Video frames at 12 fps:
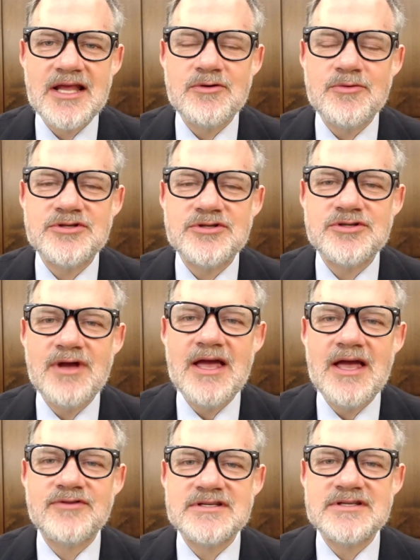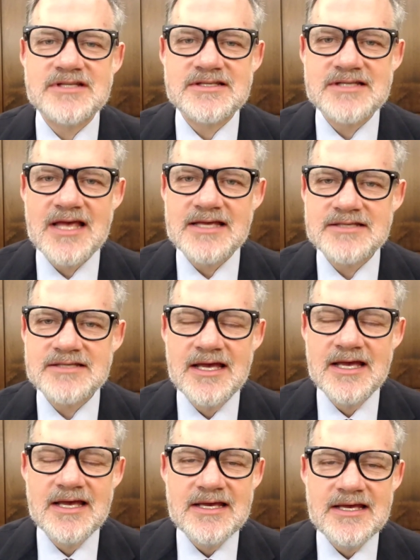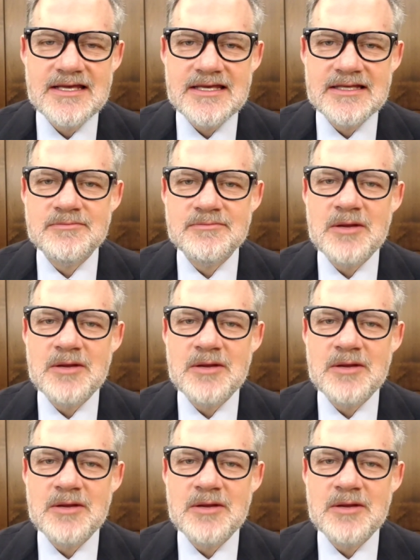We wish you every success in